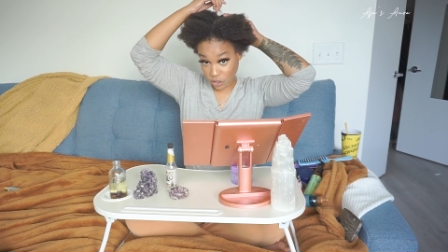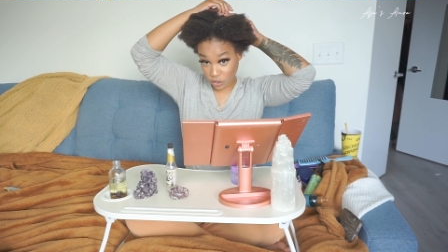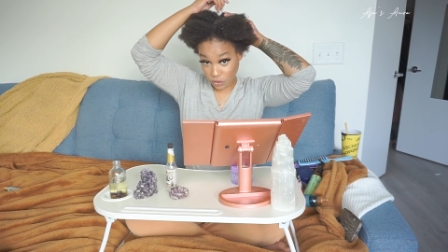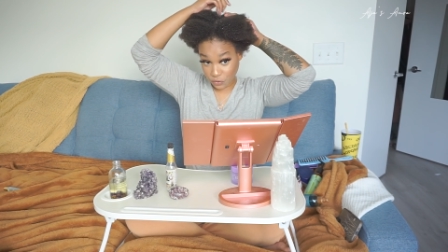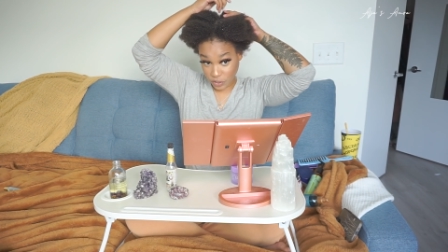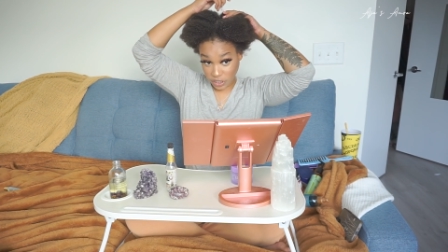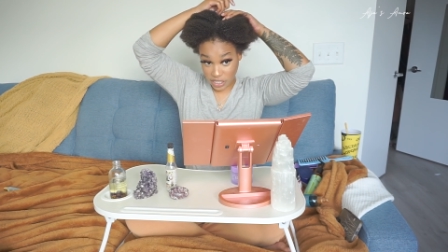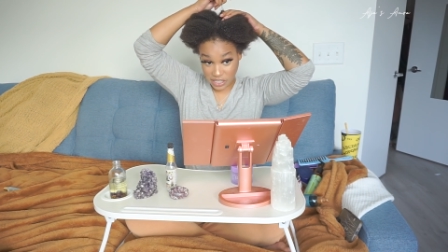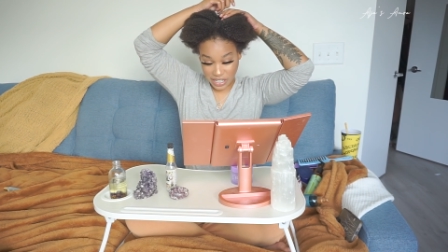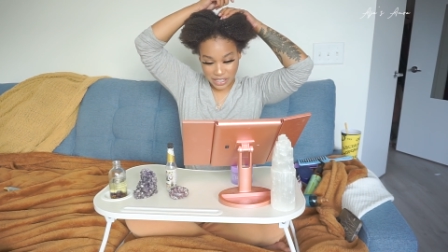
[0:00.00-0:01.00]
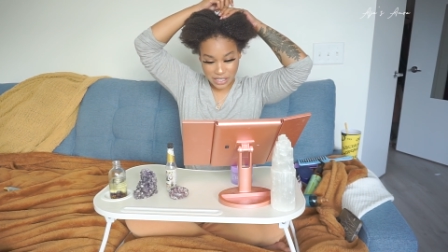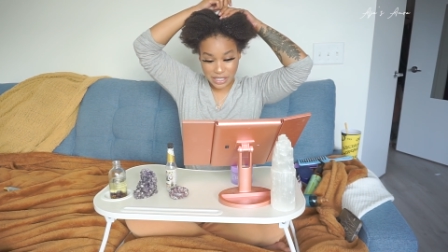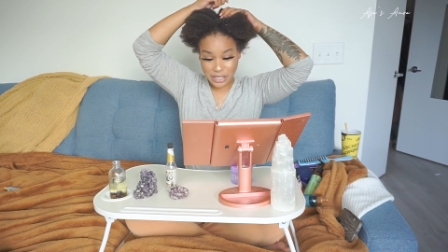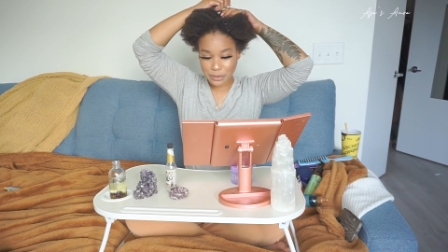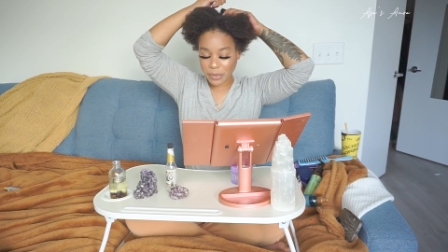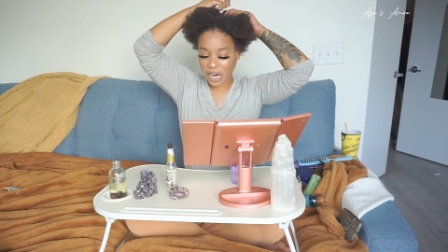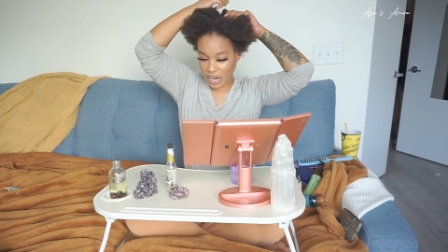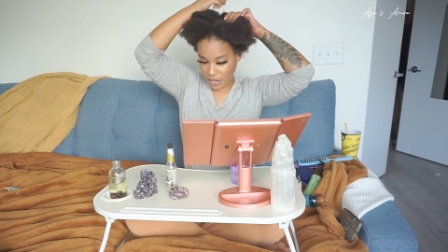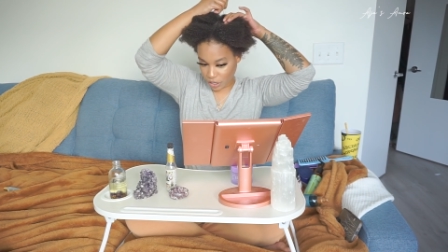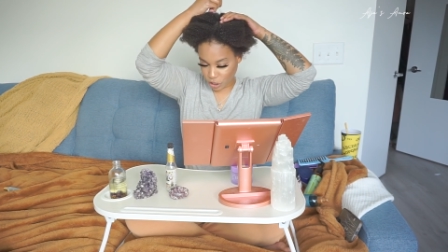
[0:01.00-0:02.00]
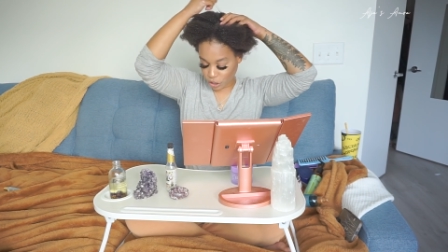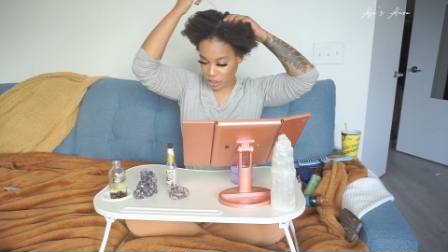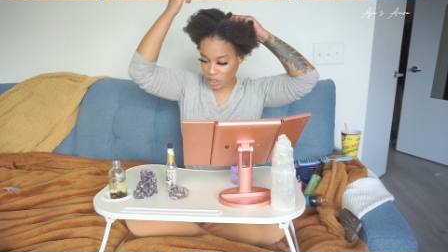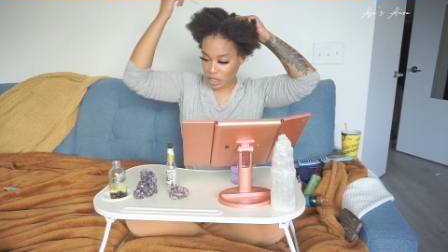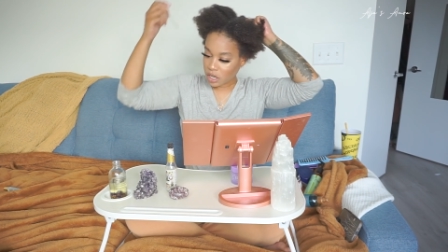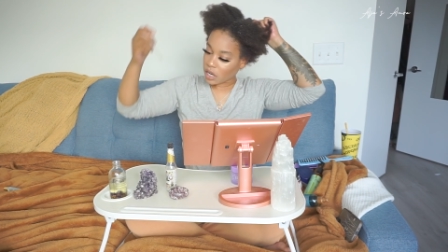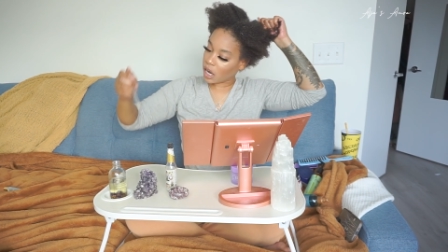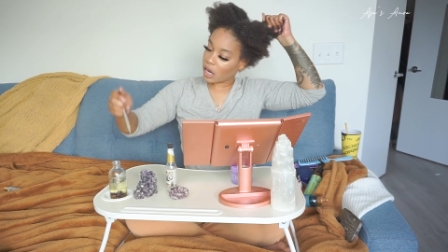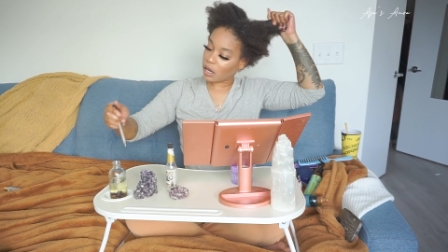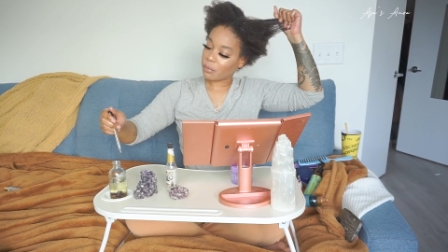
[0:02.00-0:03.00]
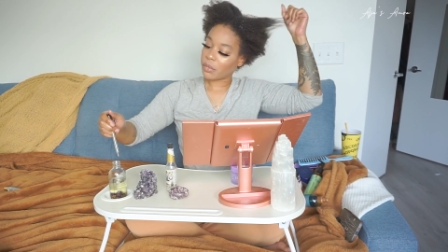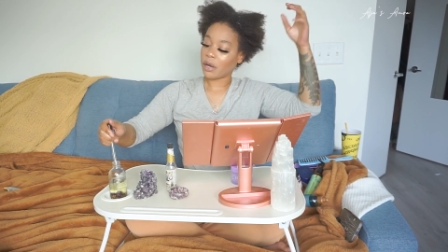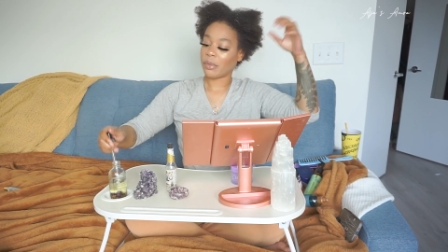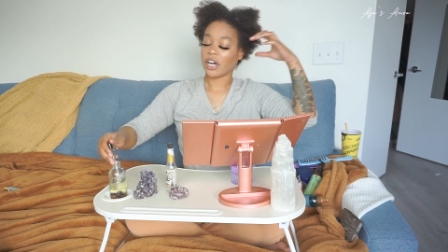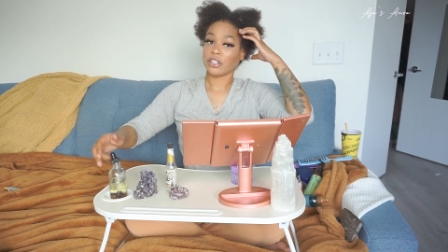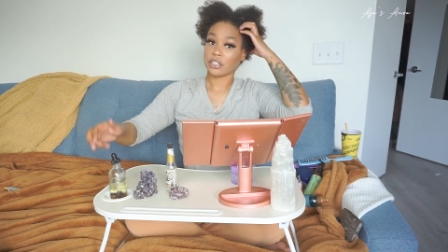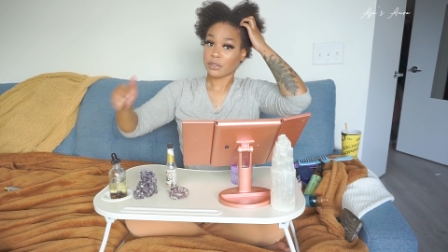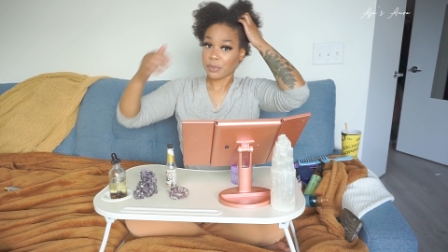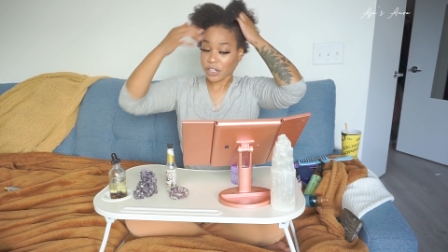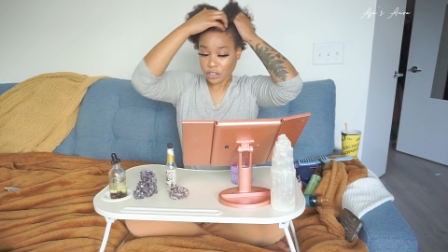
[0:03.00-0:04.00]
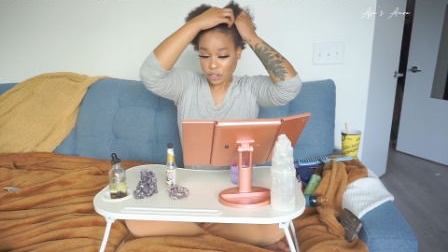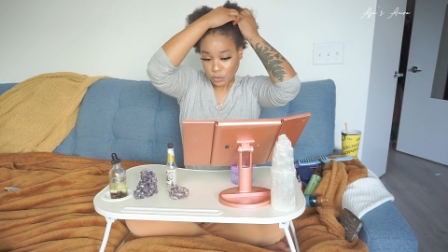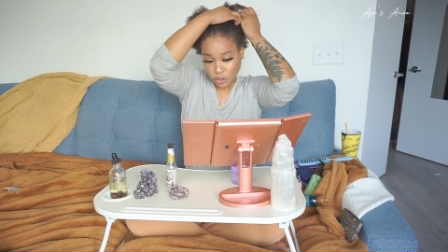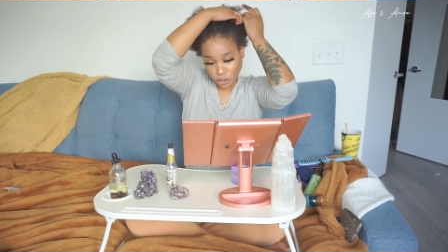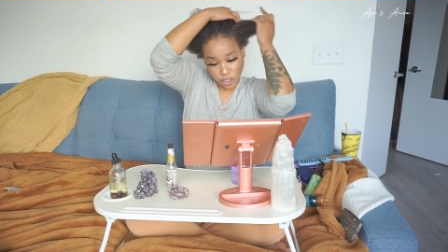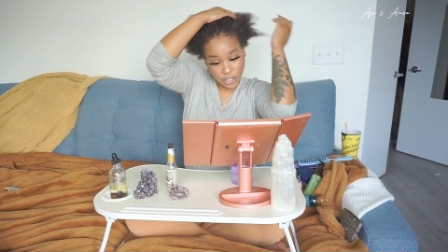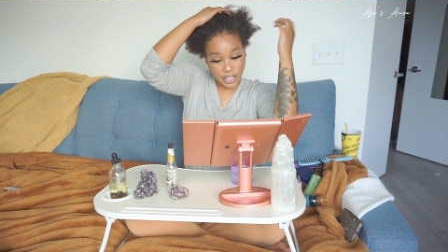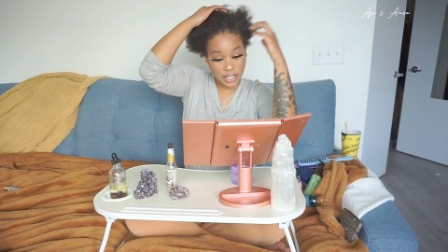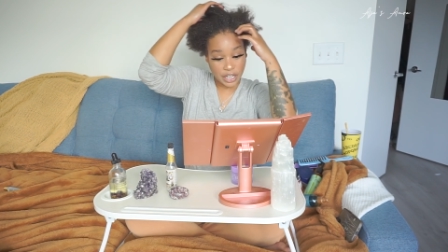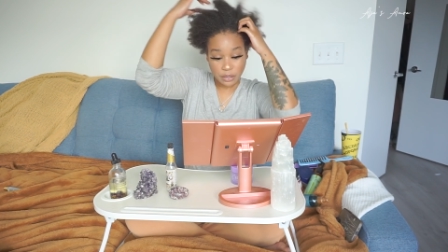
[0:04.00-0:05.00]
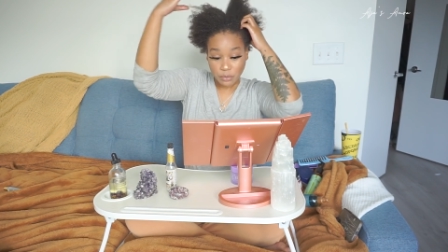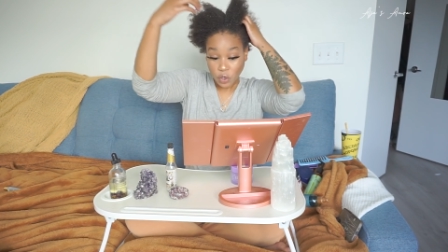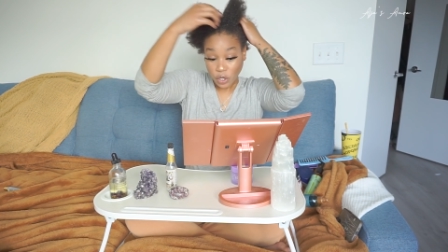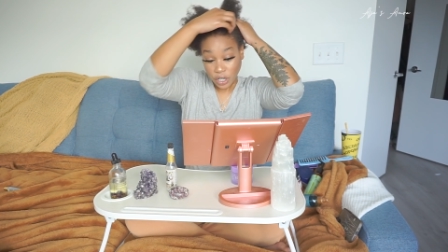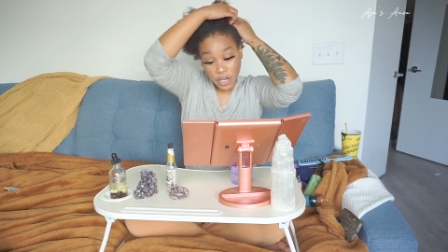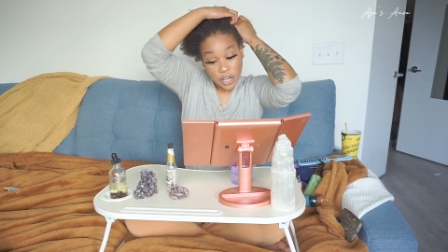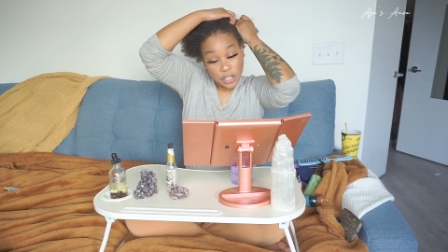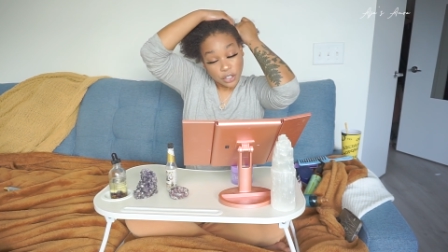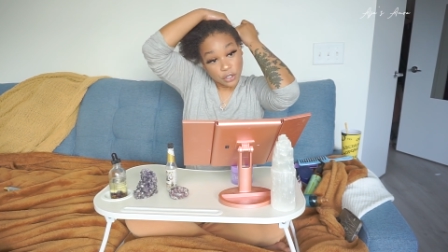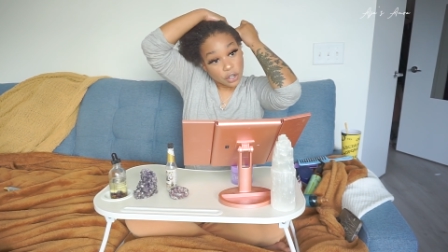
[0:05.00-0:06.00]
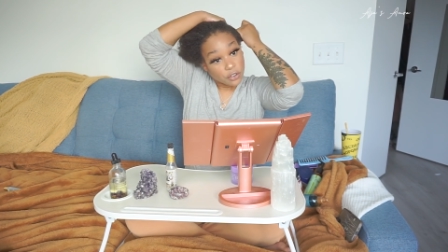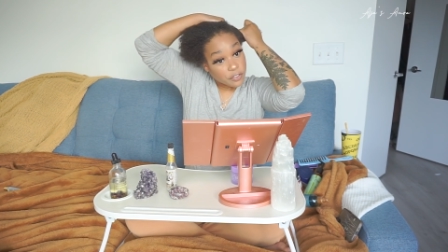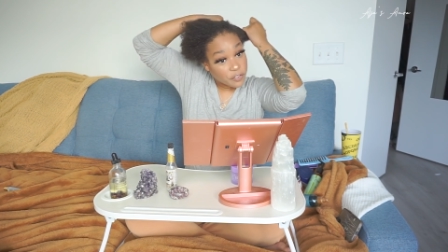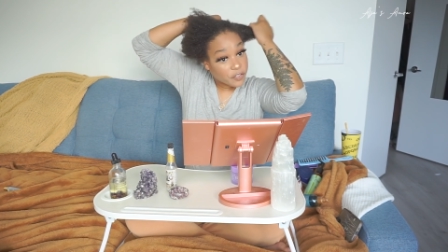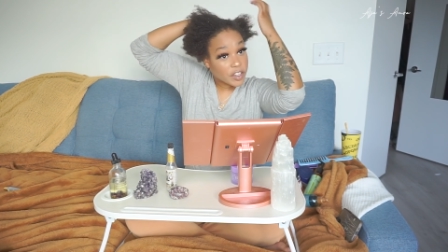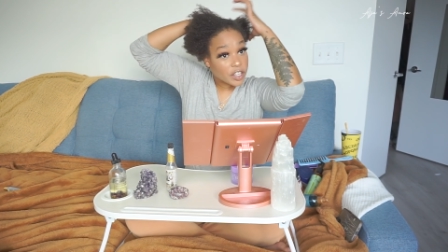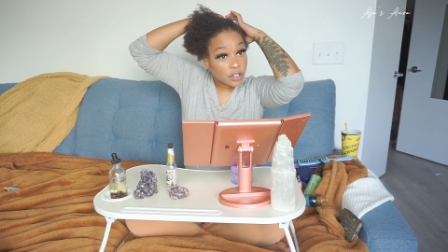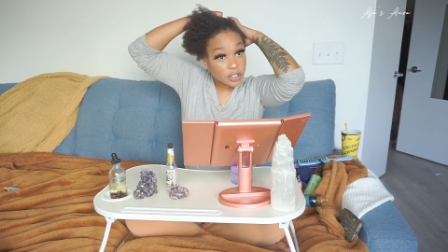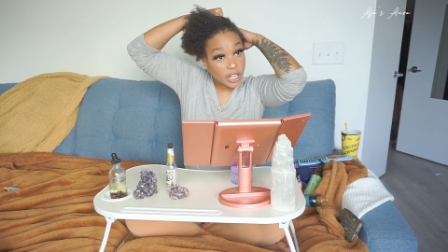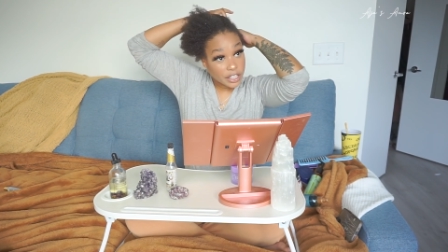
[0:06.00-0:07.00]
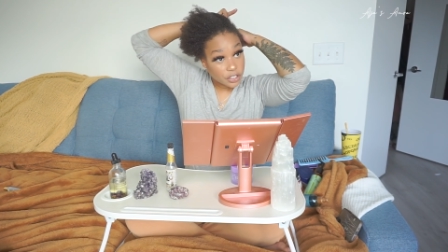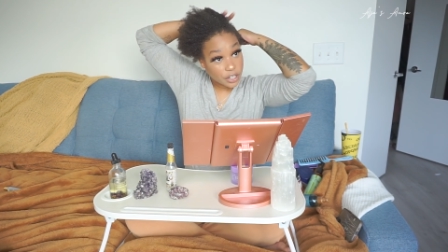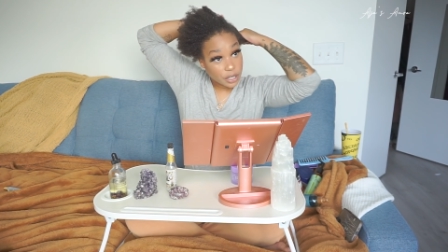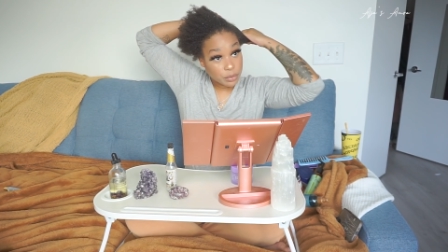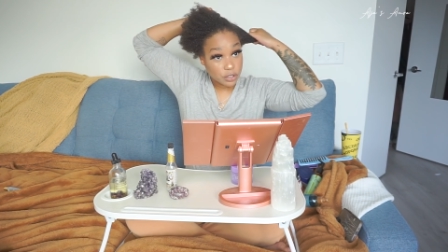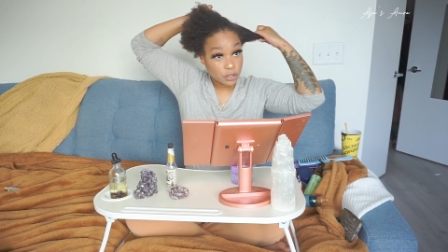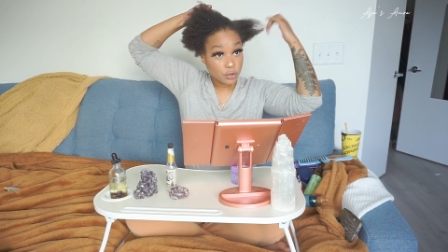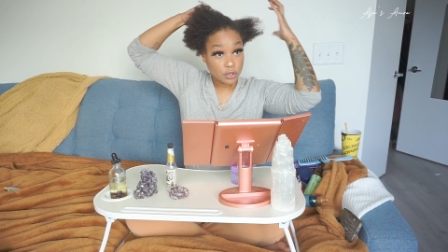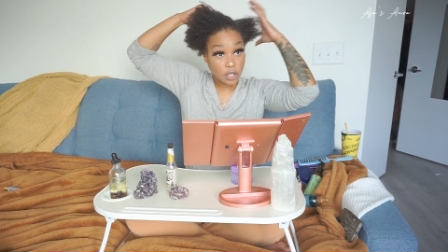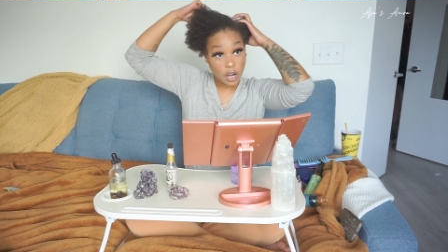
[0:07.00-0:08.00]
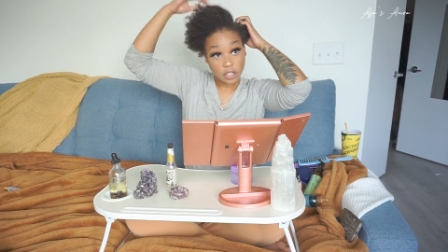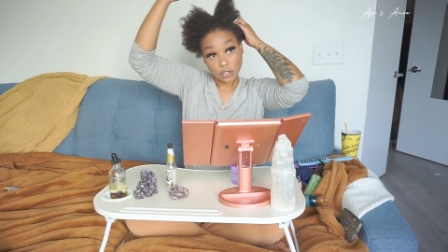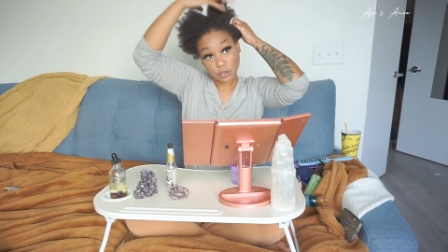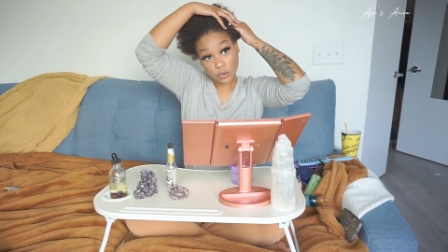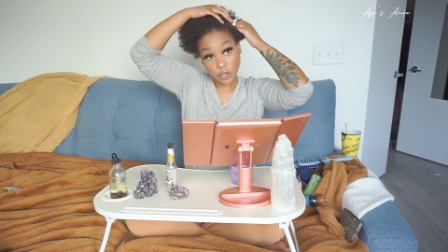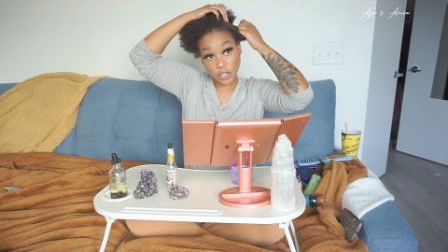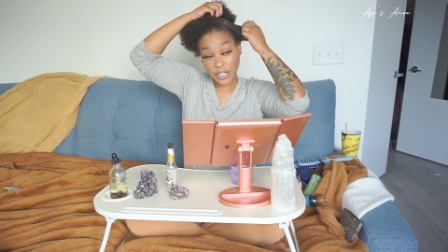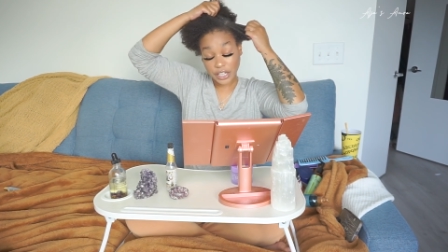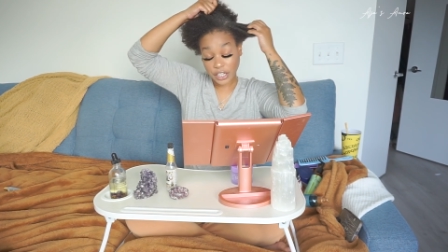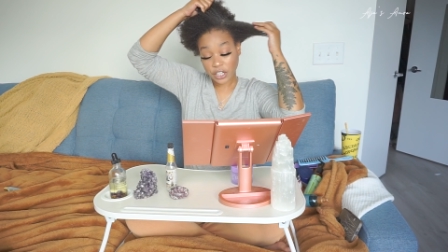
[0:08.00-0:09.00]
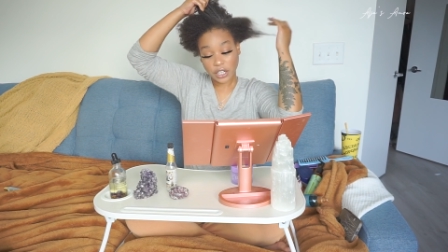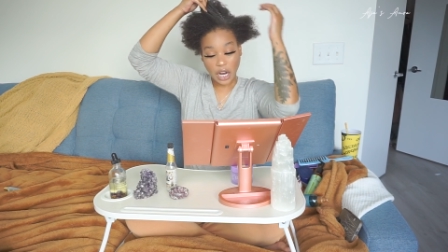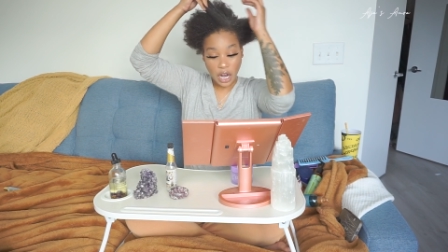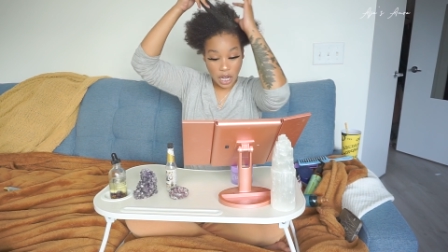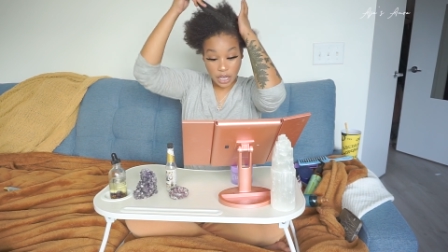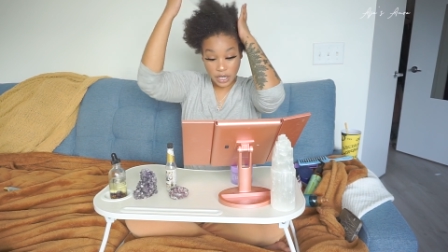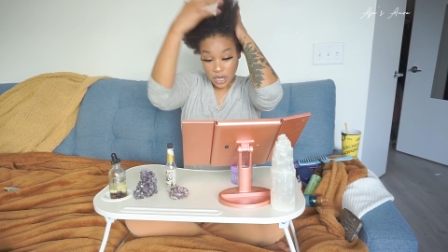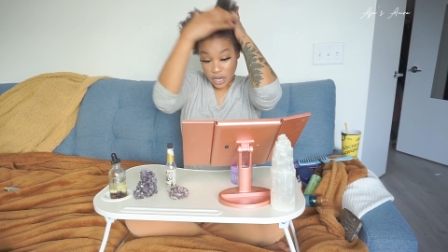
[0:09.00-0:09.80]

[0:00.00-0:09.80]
You don't feel as inspired about your spiritual journey anymore. You don't feel like you're able to talk to or hear God.